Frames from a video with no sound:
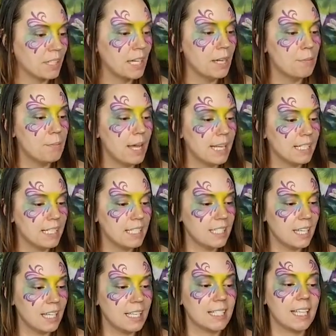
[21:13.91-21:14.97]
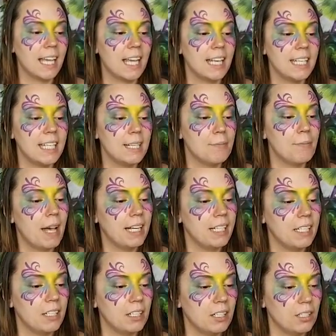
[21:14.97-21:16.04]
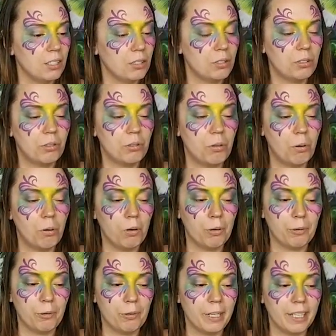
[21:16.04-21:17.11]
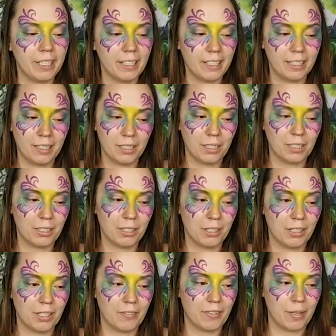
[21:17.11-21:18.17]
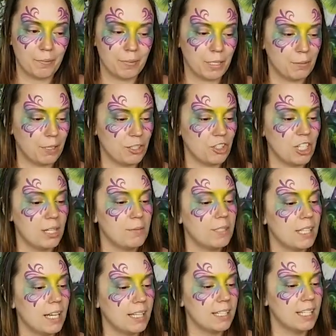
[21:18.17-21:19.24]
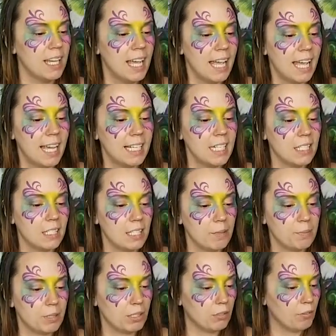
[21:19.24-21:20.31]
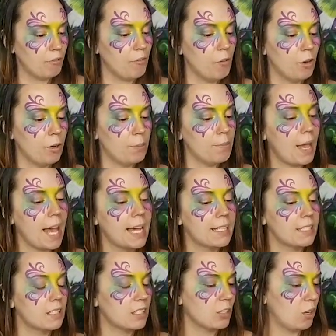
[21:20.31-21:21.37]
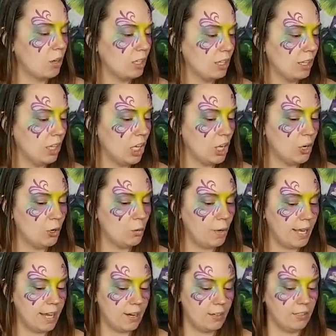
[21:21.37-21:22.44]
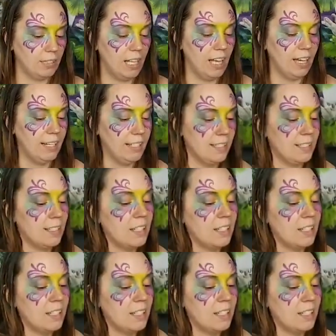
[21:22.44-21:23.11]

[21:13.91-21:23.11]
Magna says, Magna Gorick, sorry if I mispronounced your name, says, any tips for masks on low hairlines?